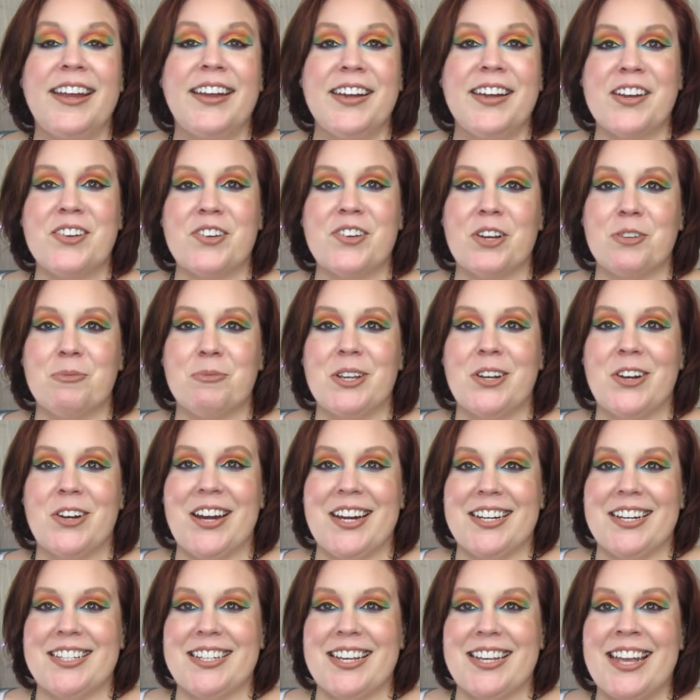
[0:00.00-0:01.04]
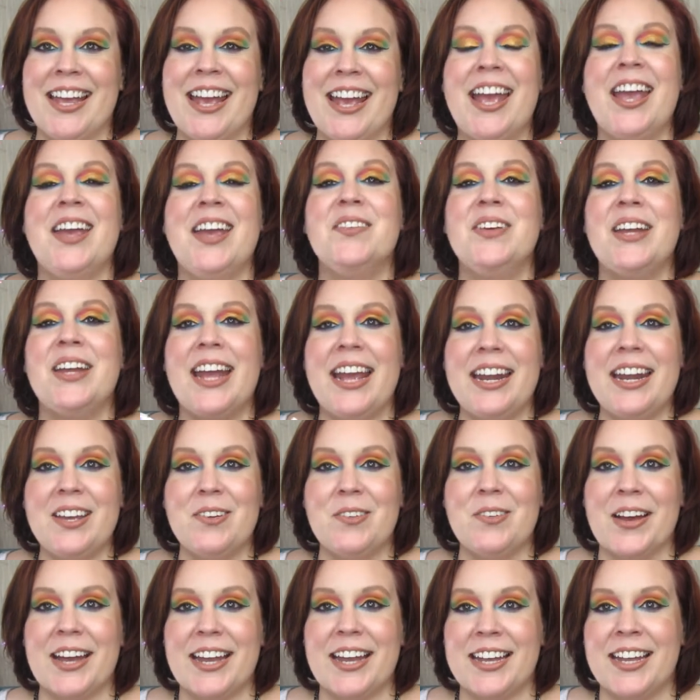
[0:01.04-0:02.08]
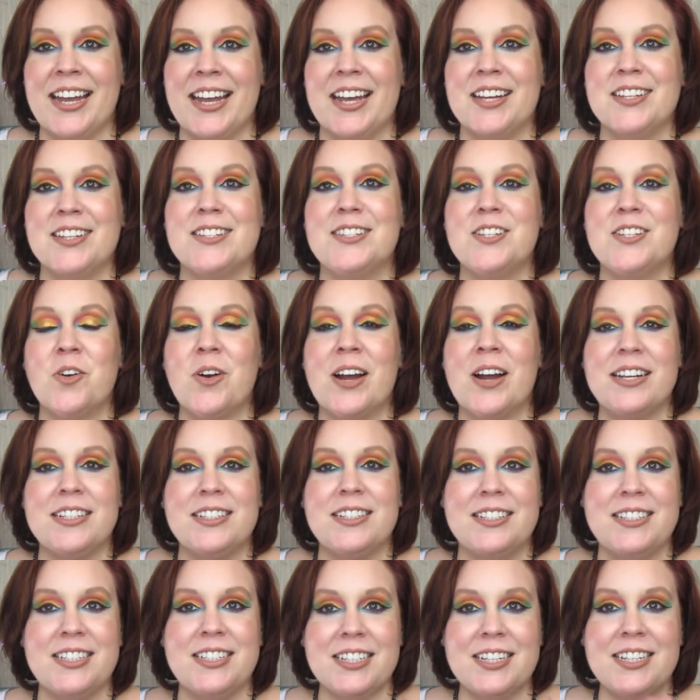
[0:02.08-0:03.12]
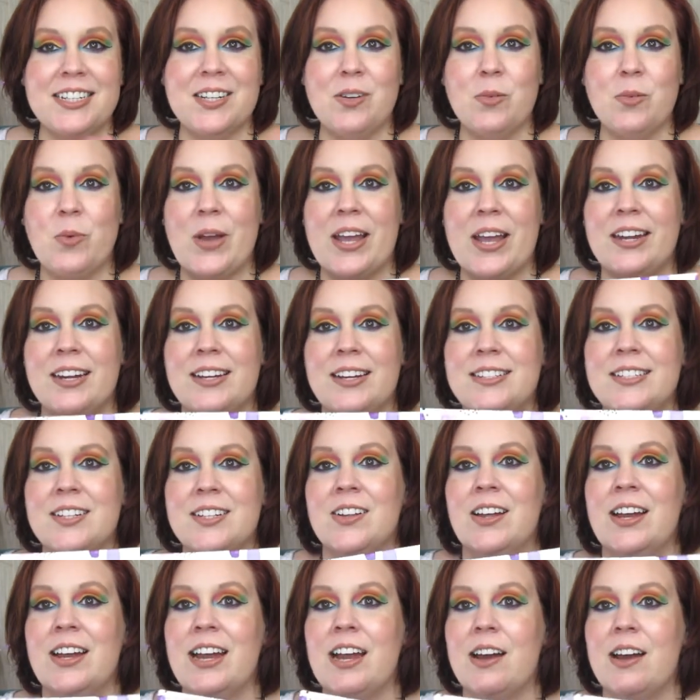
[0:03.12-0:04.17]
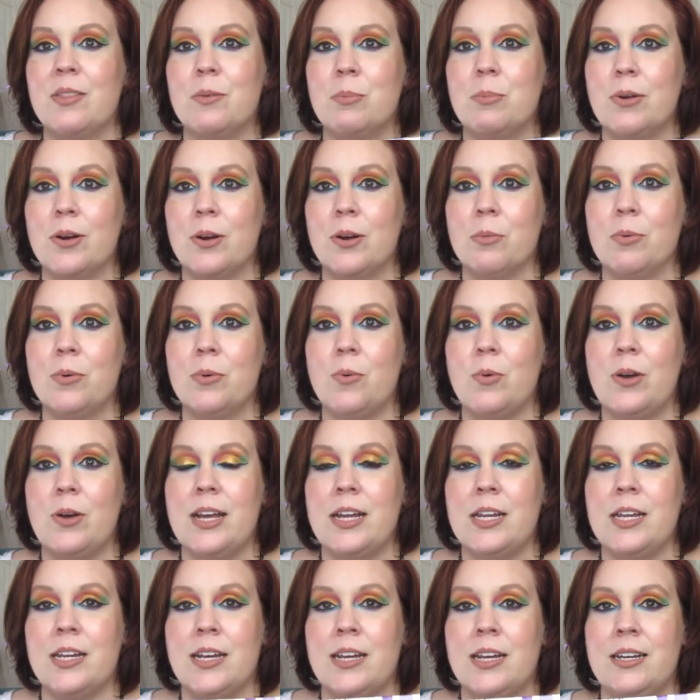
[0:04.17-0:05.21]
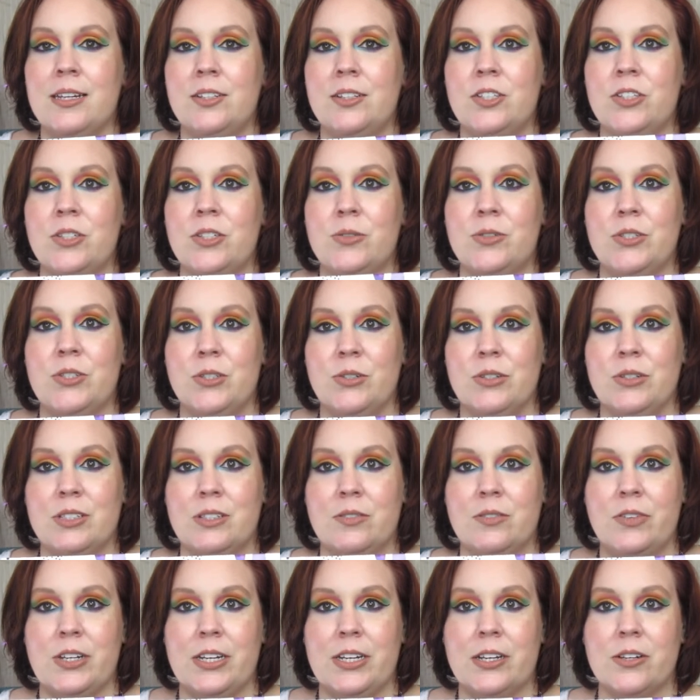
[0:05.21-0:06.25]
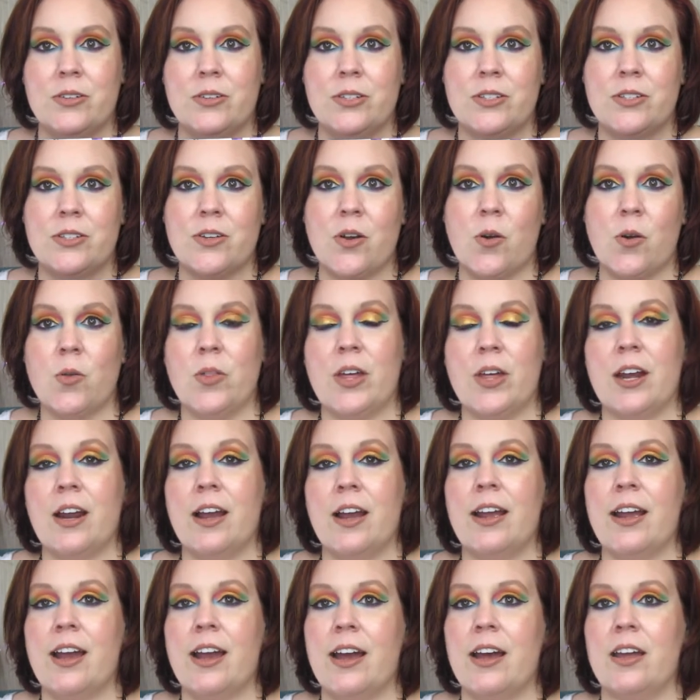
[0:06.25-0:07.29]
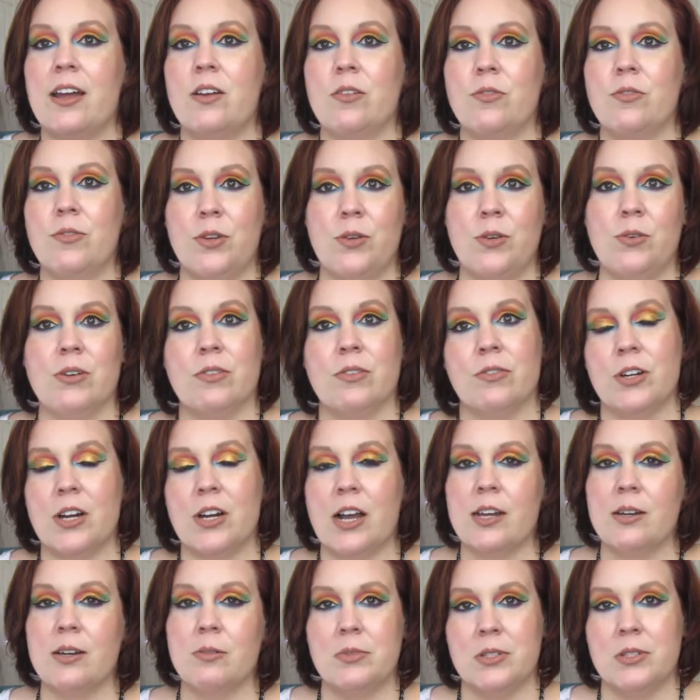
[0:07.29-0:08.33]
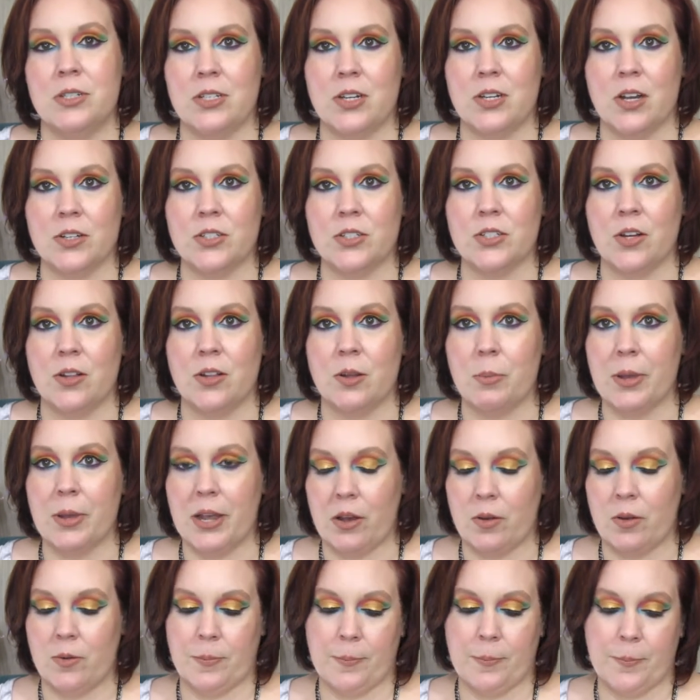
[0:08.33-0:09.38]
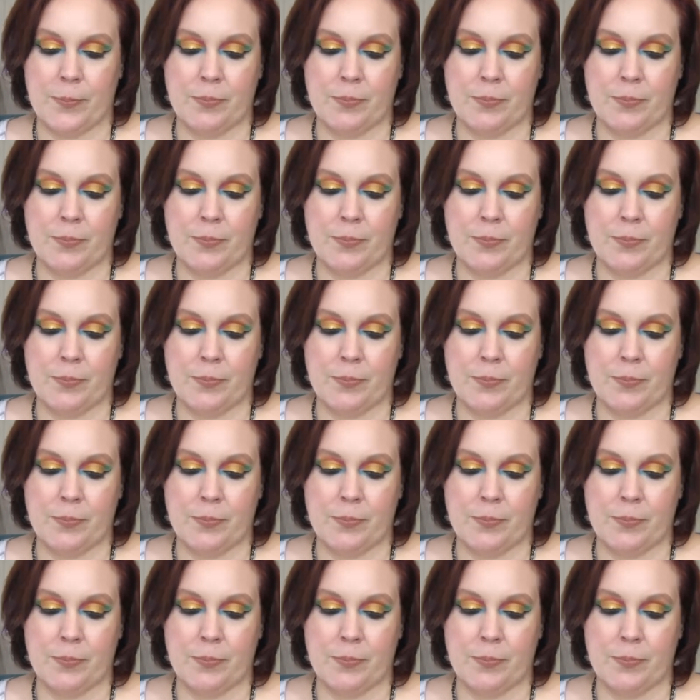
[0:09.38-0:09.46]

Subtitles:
It drives me crazy. Anyway, so I did wait until I had the purple one to do this video so that I had a few different items to talk to y'all about.